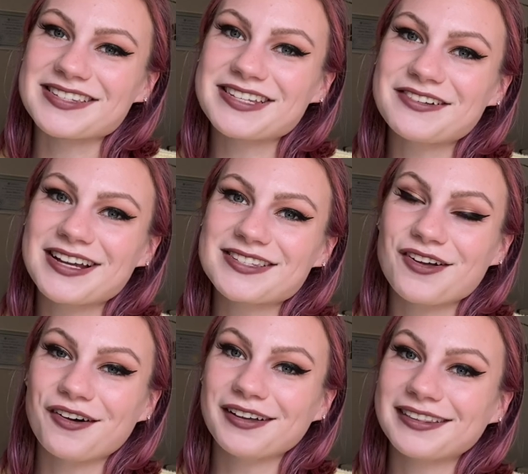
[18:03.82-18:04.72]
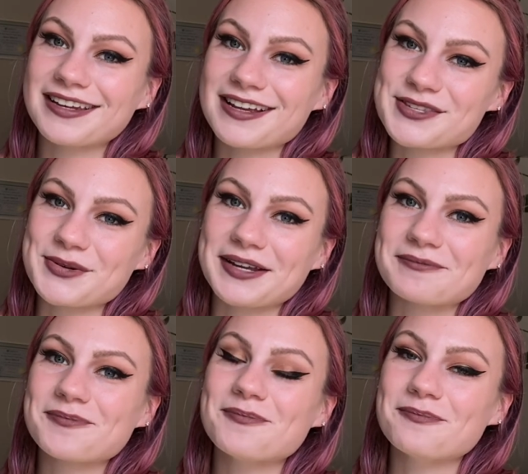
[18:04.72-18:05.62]
see you guys all in the next
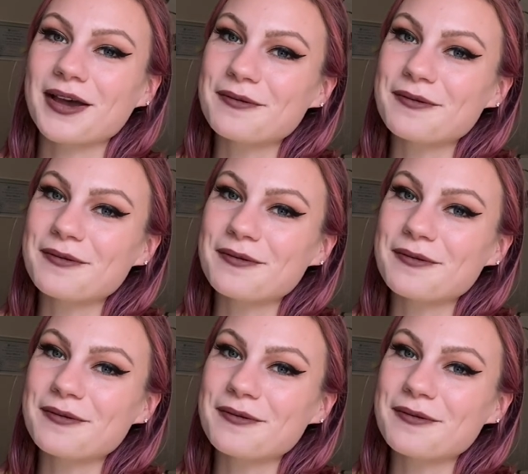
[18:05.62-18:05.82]
one. Bye,